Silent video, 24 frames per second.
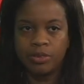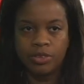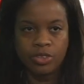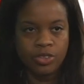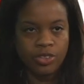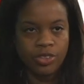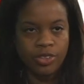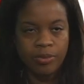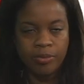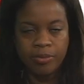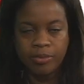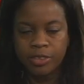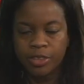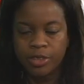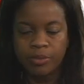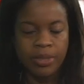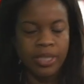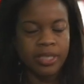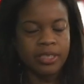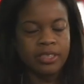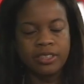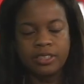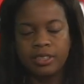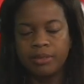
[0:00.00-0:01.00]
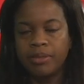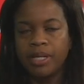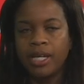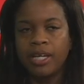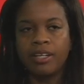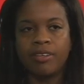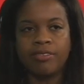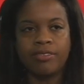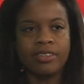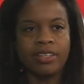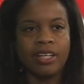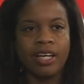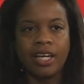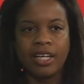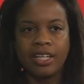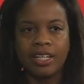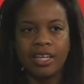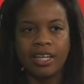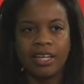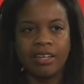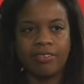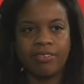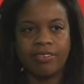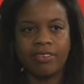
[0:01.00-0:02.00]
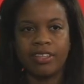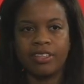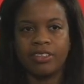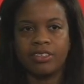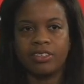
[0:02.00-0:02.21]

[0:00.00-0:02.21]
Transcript: tremendous amount of nightlife.